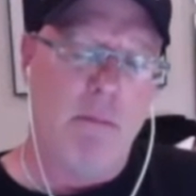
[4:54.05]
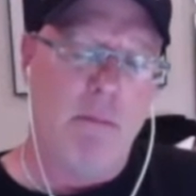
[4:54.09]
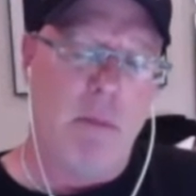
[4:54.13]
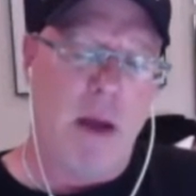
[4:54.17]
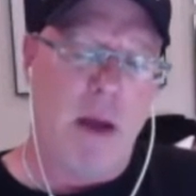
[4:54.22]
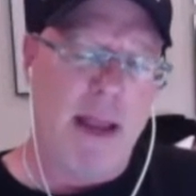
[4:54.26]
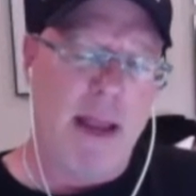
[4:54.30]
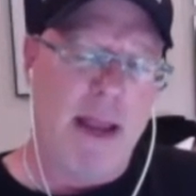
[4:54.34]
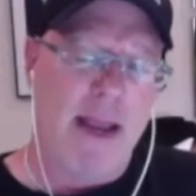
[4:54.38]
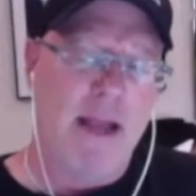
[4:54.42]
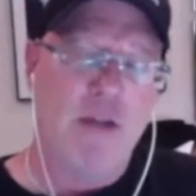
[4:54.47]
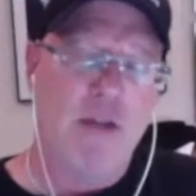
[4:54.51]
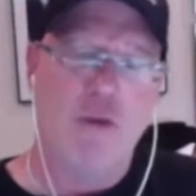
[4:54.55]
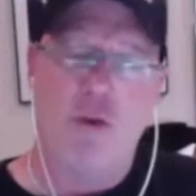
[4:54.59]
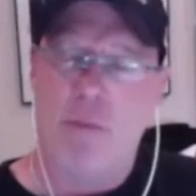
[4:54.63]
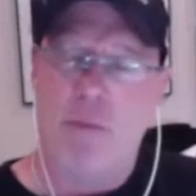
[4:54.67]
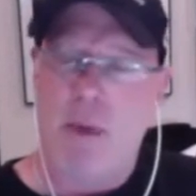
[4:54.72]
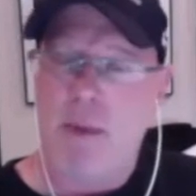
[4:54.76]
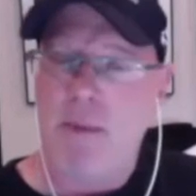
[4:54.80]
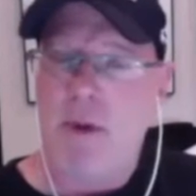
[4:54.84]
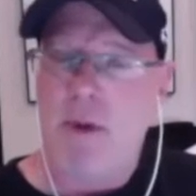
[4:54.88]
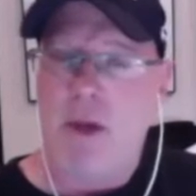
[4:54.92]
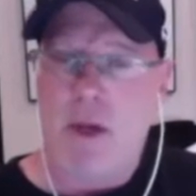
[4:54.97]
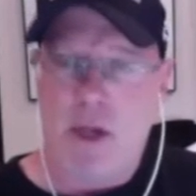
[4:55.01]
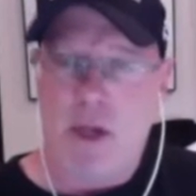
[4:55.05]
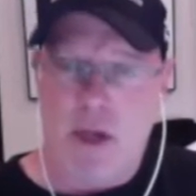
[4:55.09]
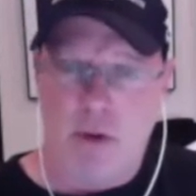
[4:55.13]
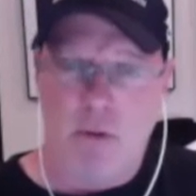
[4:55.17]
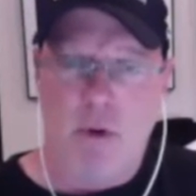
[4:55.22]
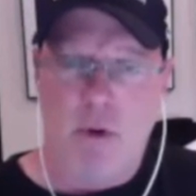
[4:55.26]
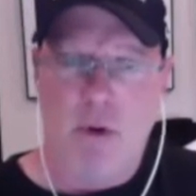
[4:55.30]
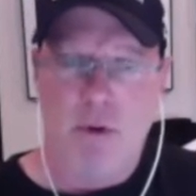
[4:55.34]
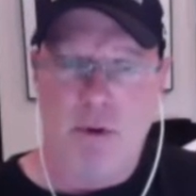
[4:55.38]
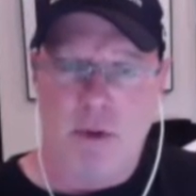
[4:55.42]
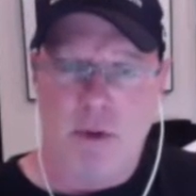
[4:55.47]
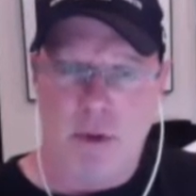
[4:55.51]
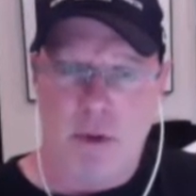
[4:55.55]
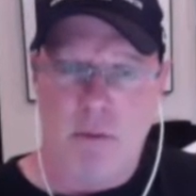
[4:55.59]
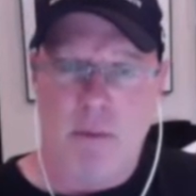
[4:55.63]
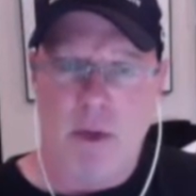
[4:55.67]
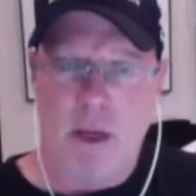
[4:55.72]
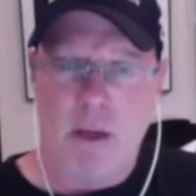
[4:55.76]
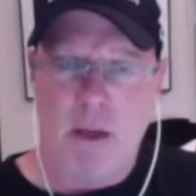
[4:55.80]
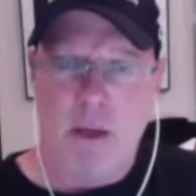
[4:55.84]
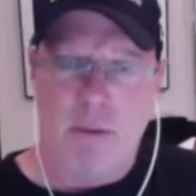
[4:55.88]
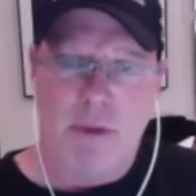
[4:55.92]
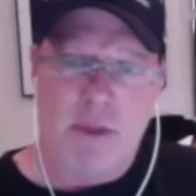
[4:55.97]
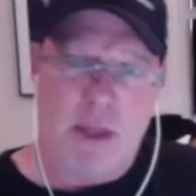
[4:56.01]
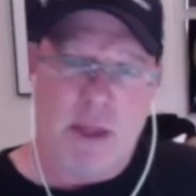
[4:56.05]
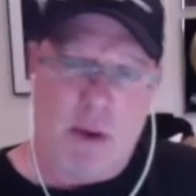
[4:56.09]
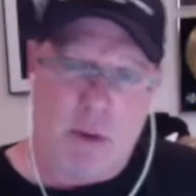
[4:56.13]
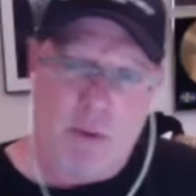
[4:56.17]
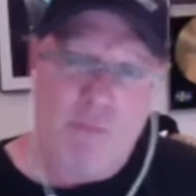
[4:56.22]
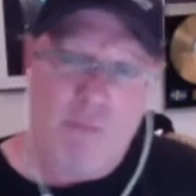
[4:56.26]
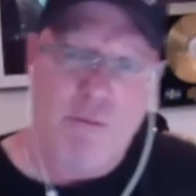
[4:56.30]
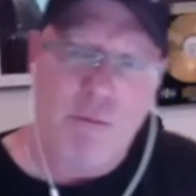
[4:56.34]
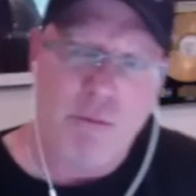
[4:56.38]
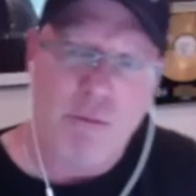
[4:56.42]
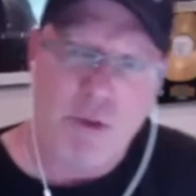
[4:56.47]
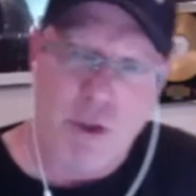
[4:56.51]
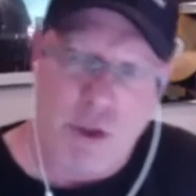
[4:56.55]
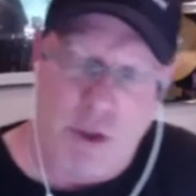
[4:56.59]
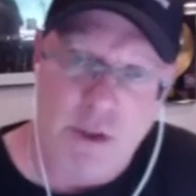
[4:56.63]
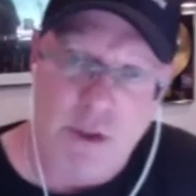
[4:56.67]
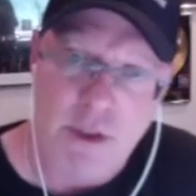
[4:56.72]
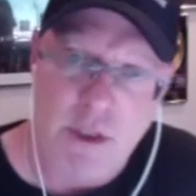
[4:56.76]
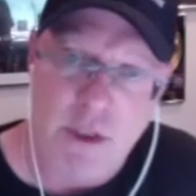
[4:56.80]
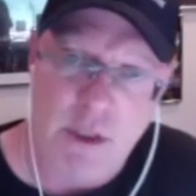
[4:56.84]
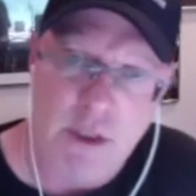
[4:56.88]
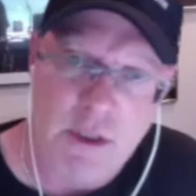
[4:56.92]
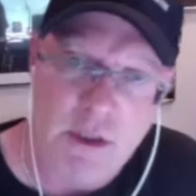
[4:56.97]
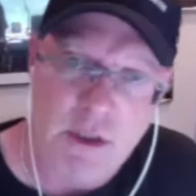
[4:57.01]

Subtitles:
my age or maybe a year older than me, but they were from Jersey.